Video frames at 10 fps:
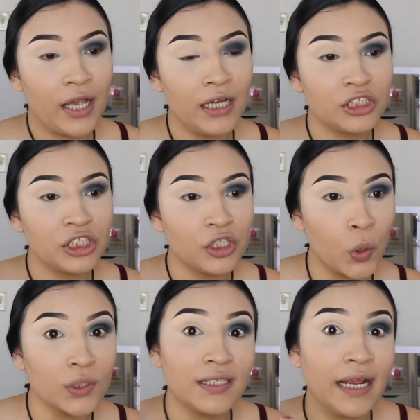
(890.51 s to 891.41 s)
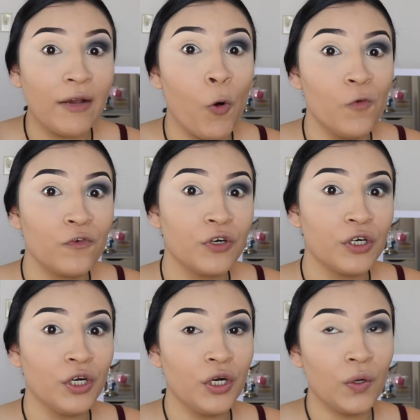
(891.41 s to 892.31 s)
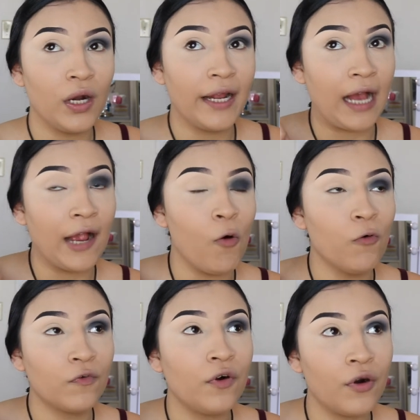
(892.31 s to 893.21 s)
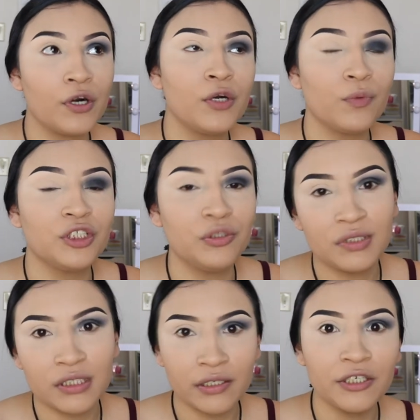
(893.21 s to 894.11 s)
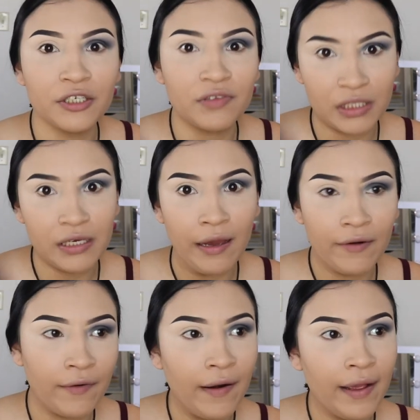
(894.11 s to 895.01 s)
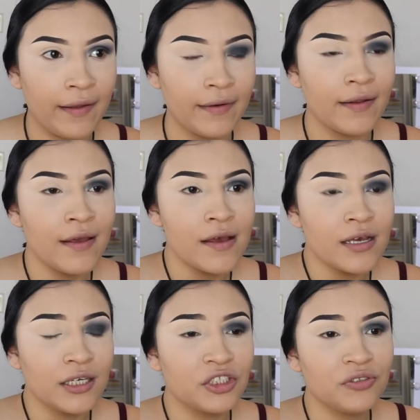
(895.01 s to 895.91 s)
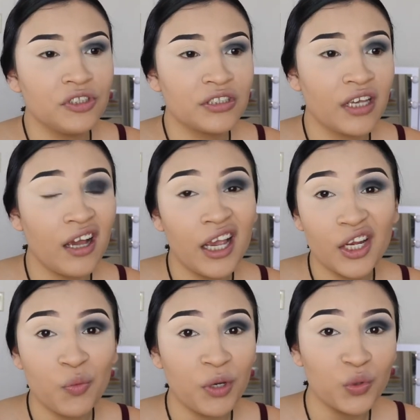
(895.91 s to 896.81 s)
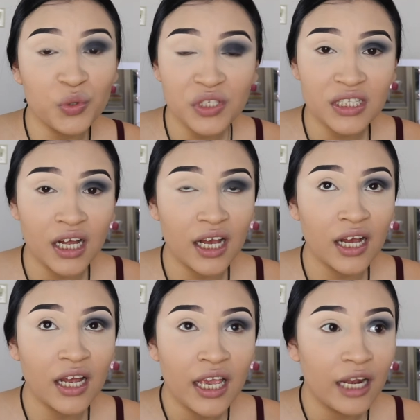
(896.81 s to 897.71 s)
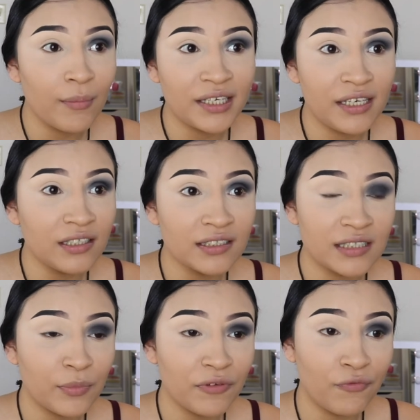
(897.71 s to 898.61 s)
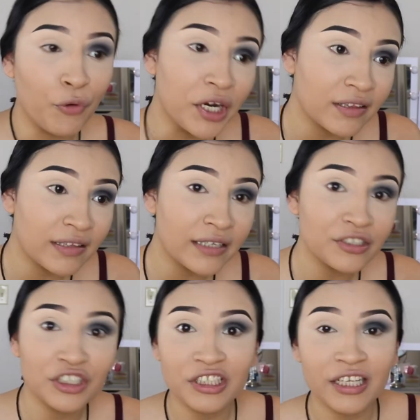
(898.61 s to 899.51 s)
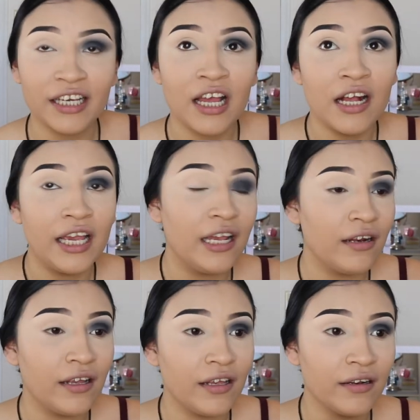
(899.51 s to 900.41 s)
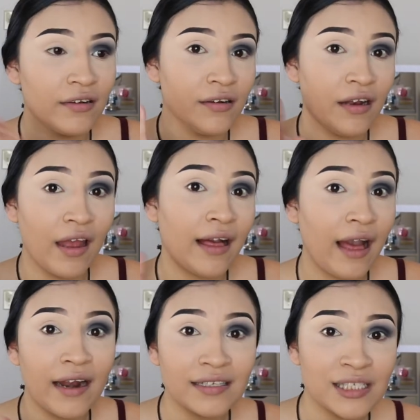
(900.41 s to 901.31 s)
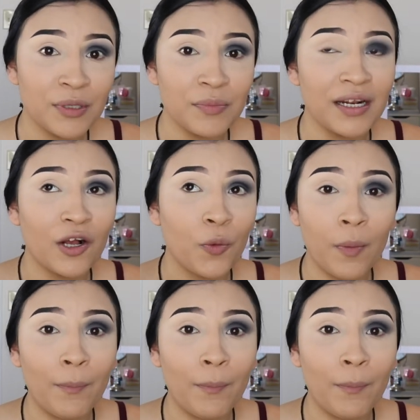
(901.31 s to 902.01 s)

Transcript: and she goes, and I overheard what she was telling her tia, her aunt. And she was just like, ay, no me gusta, el maquillaje está muy fuerte. She's like, la cara se me mira como